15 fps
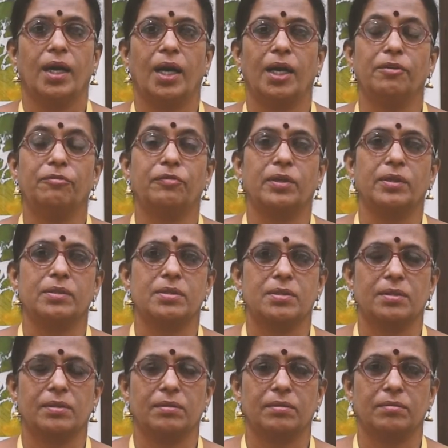Hi
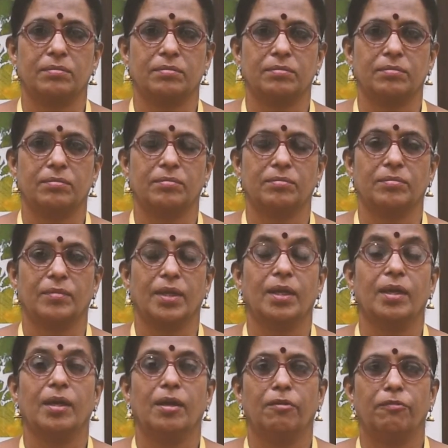friends.
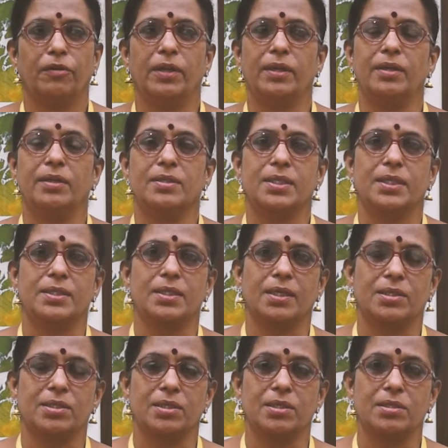Failures and
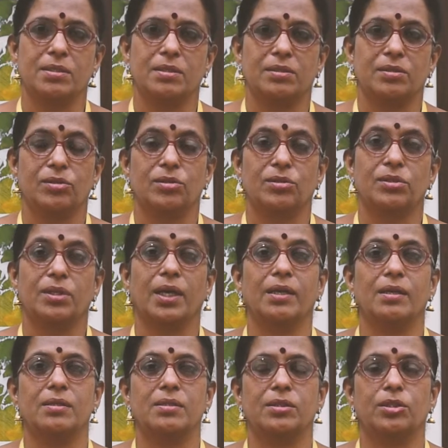success,
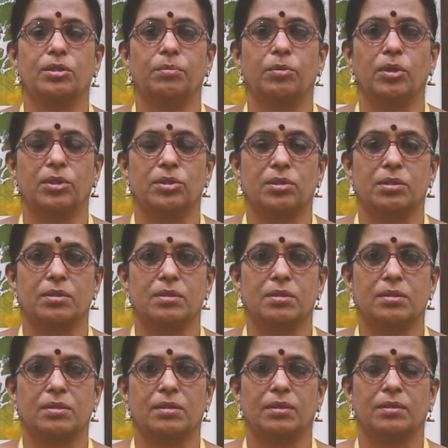trials and
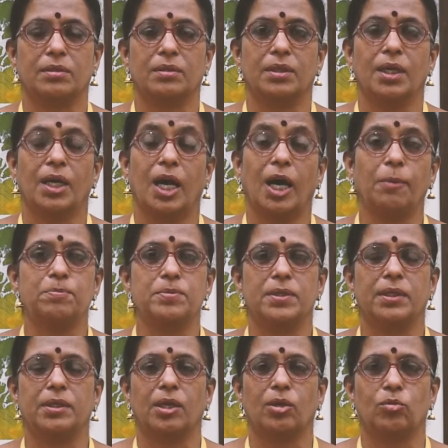tribulations, ups
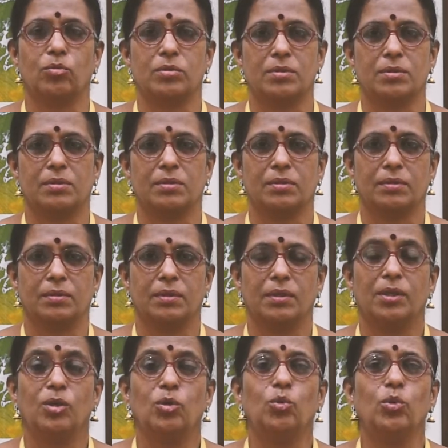and downs.
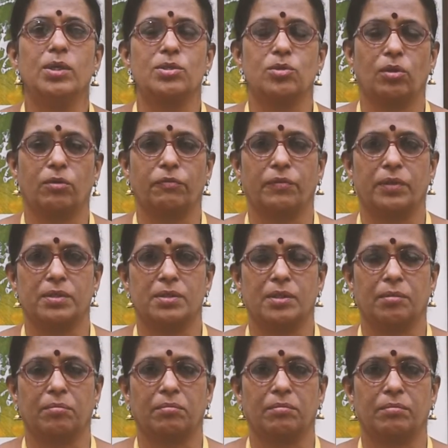Who has not faced
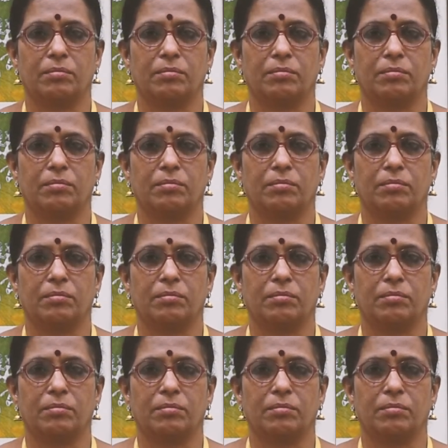them?